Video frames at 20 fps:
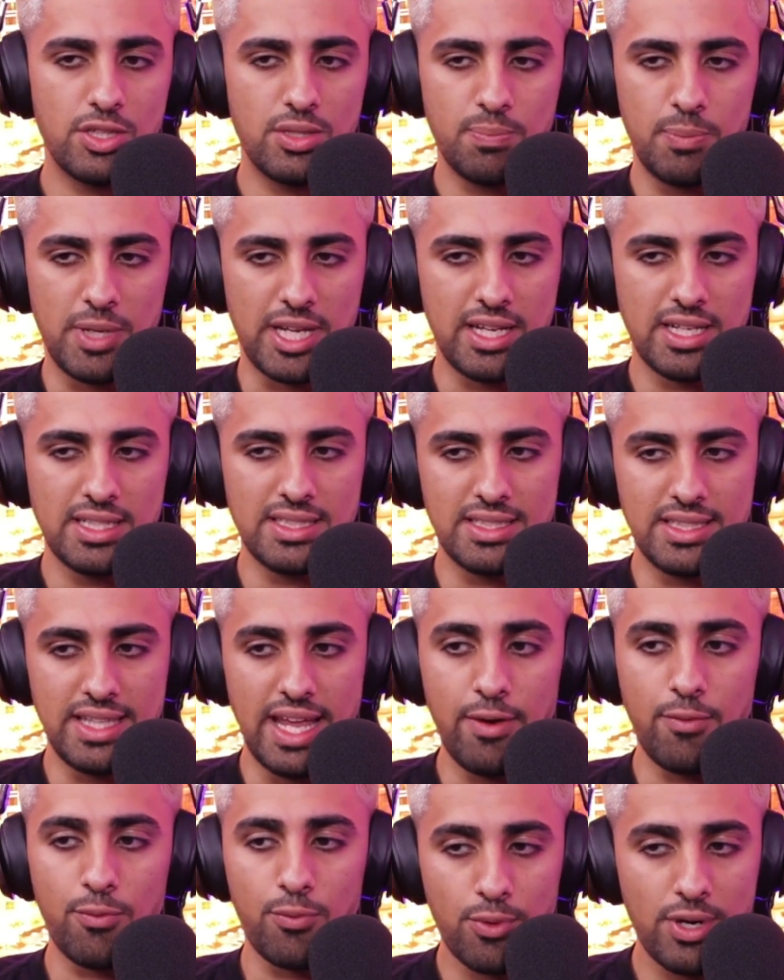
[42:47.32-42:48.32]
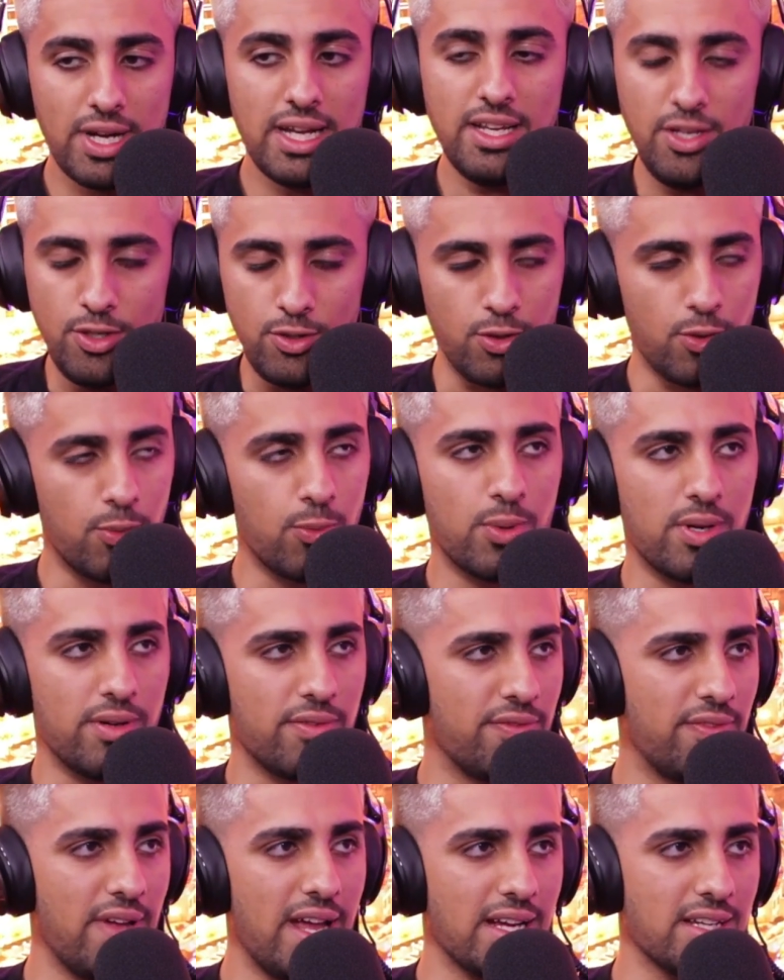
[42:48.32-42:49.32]
Because they really don't
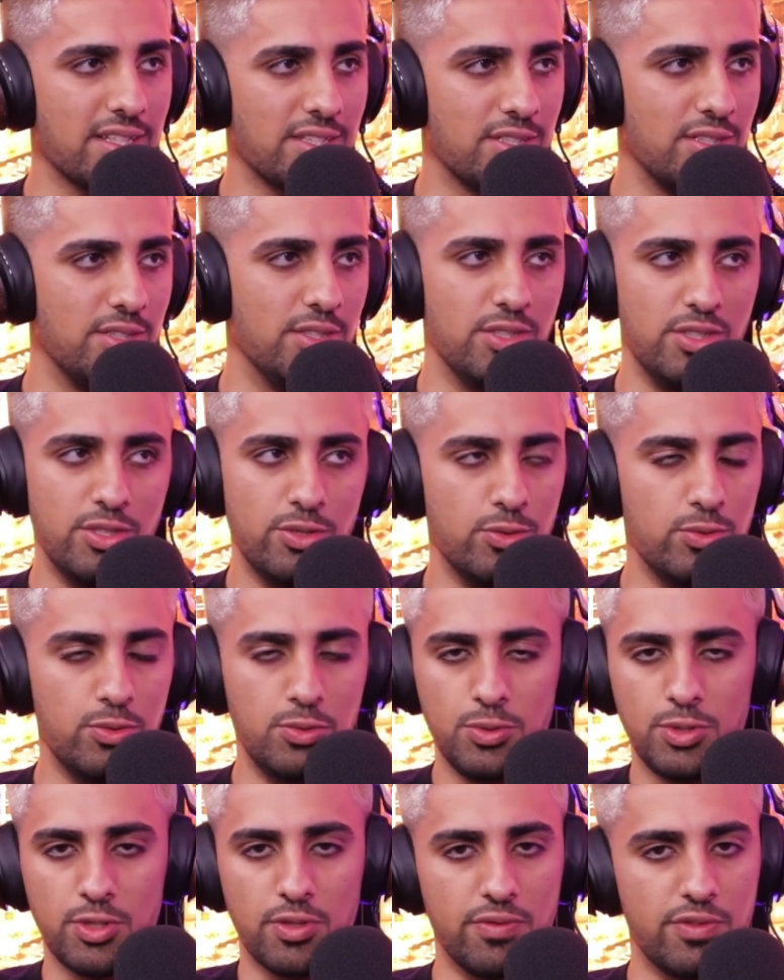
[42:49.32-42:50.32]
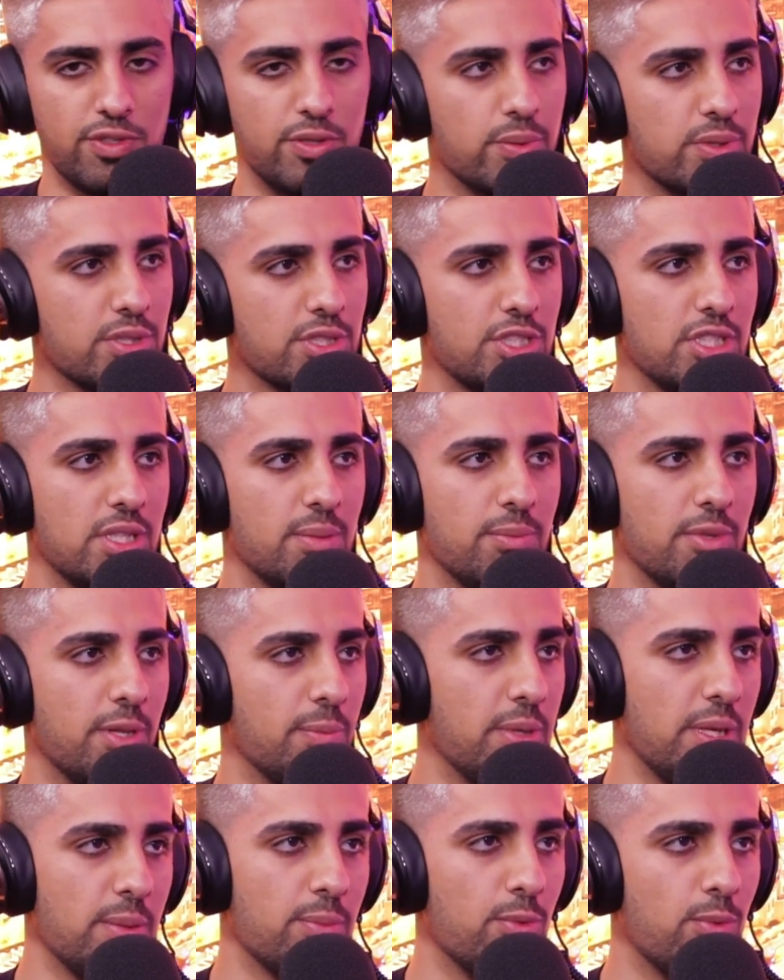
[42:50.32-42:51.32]
affect you, your viewership, the
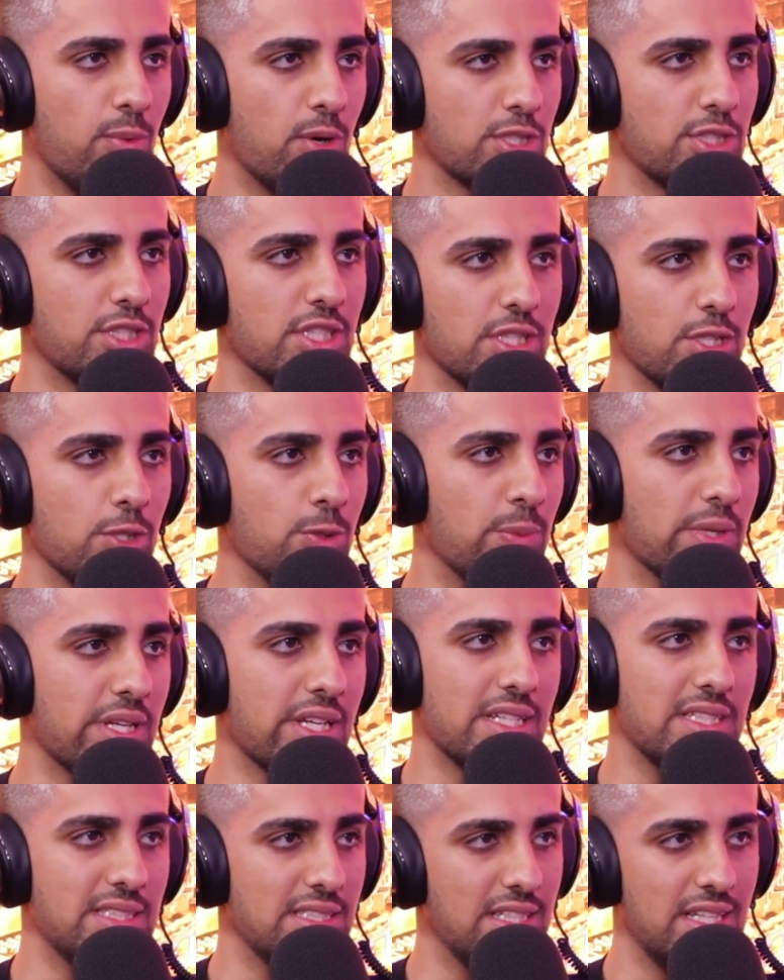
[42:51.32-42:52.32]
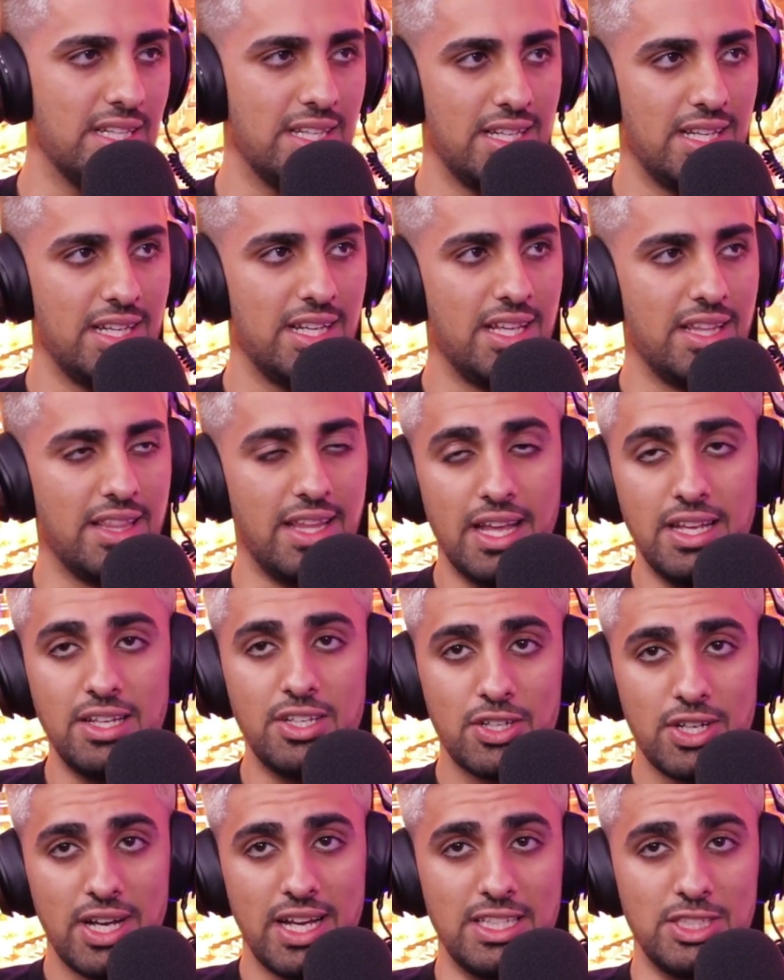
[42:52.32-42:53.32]
people watching you, because the
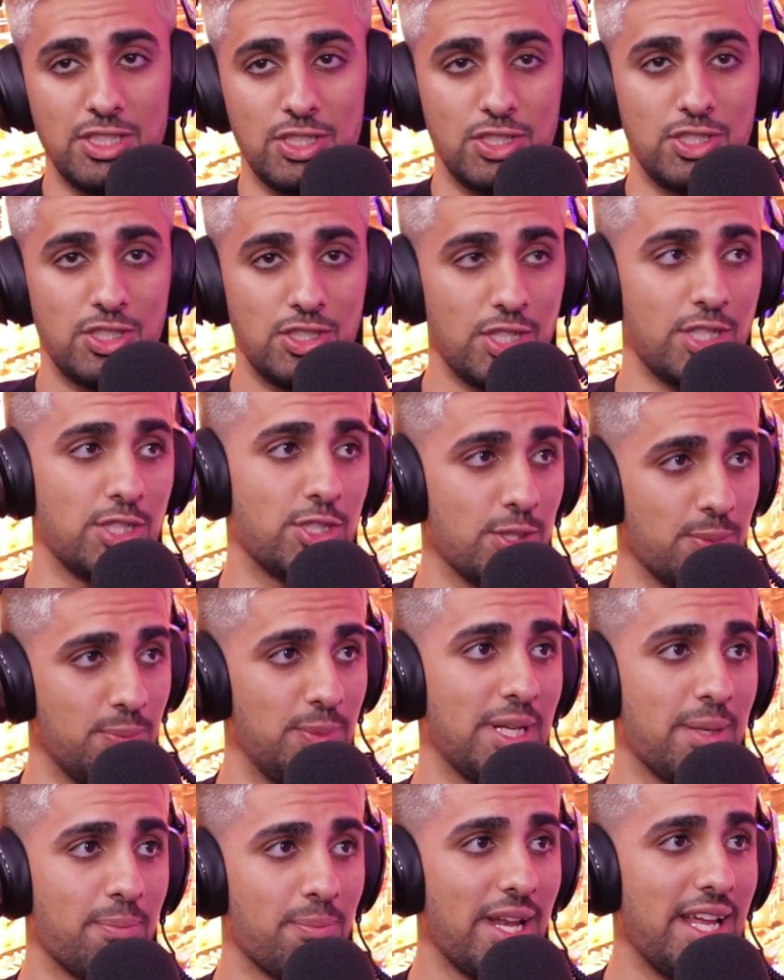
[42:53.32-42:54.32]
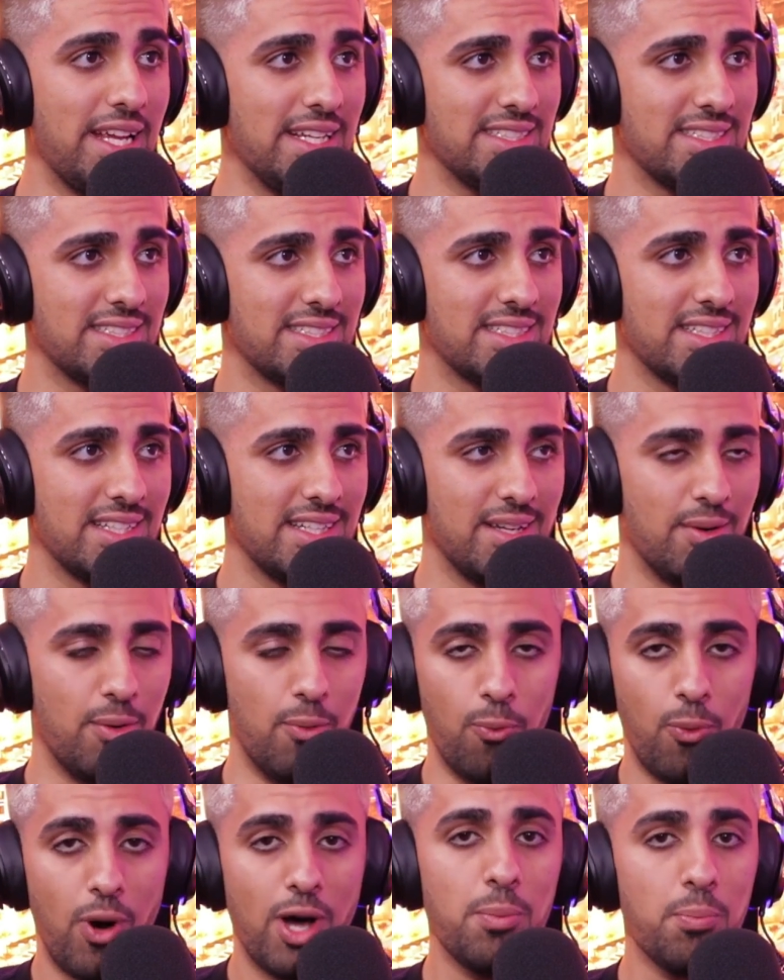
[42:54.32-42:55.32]
internet is just such a big place.
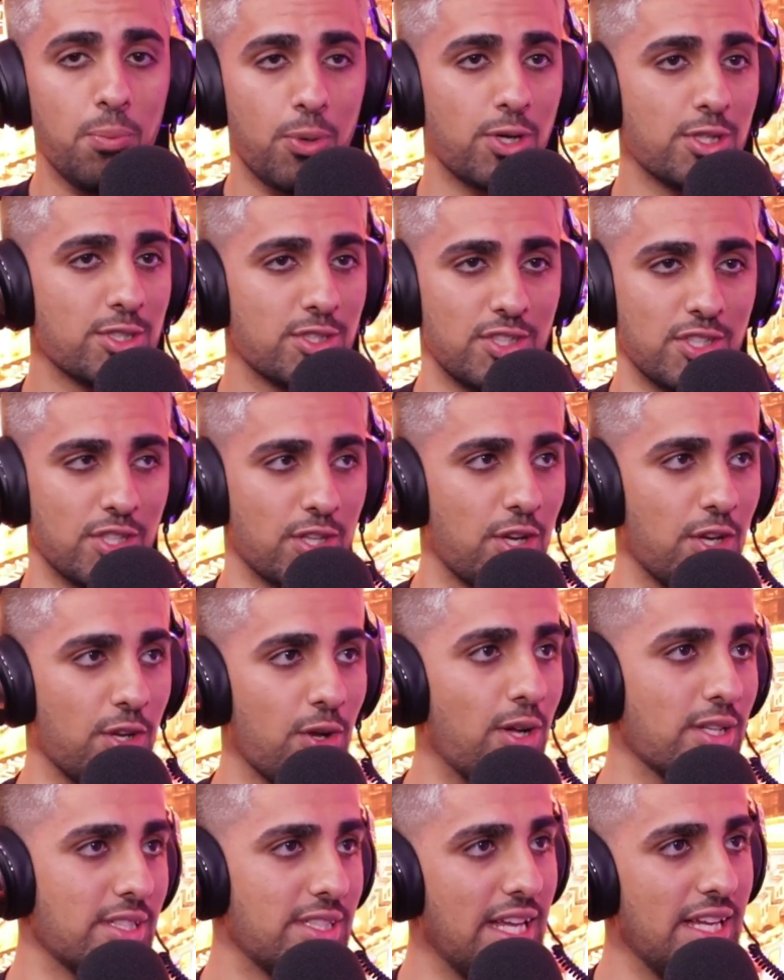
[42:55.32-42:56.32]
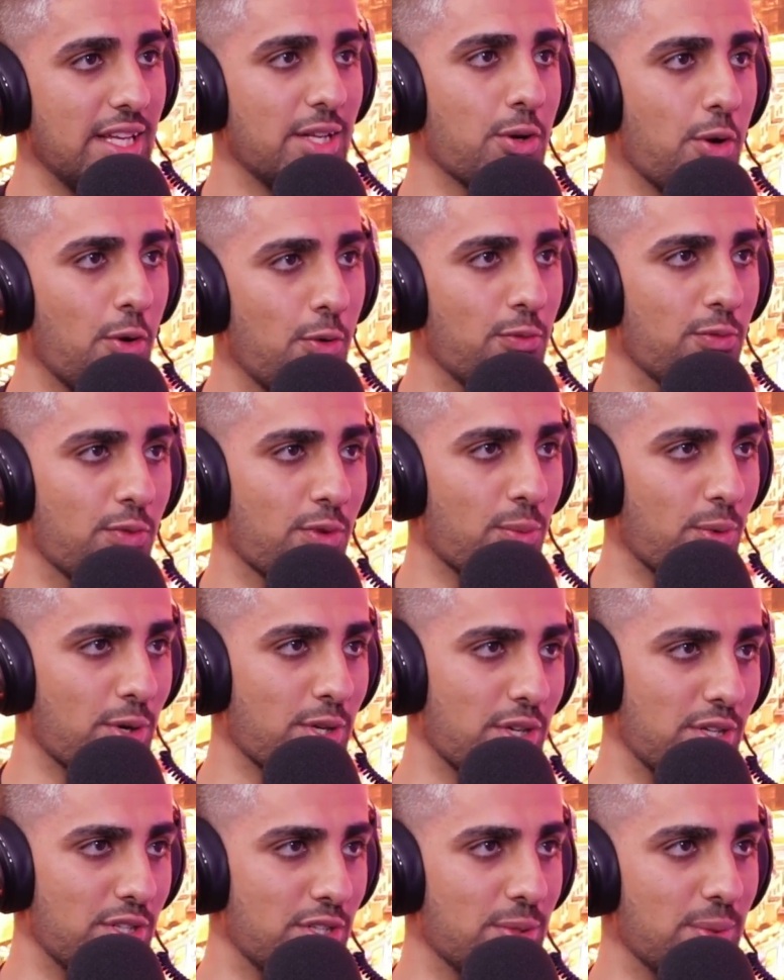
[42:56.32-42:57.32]
One person cannot take over what
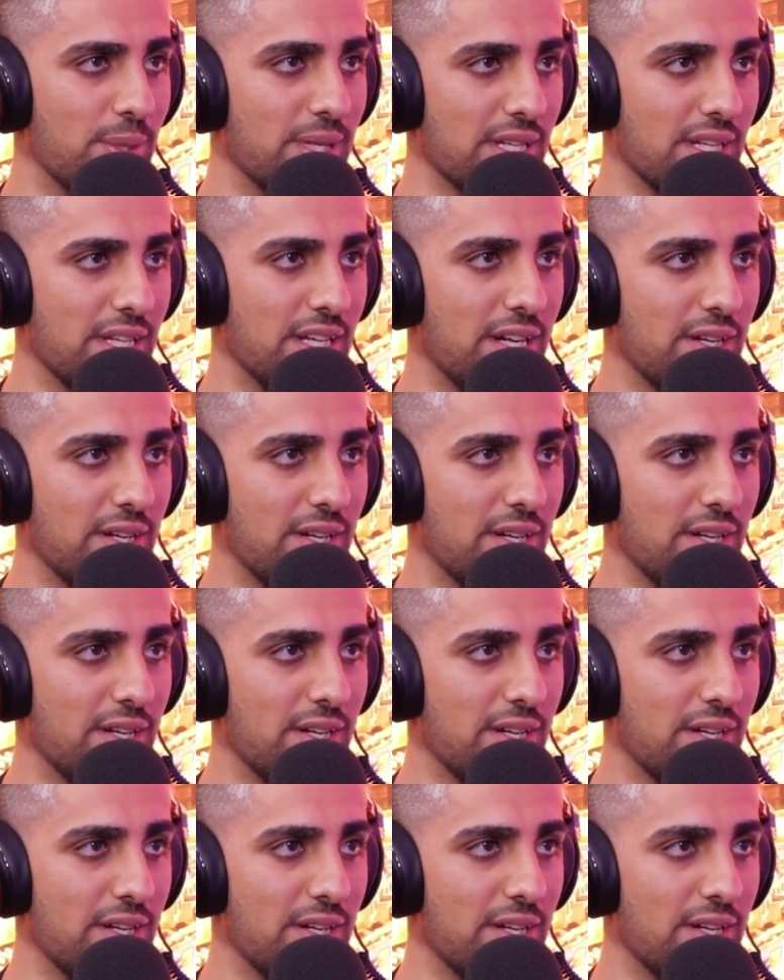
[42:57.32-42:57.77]
you're doing,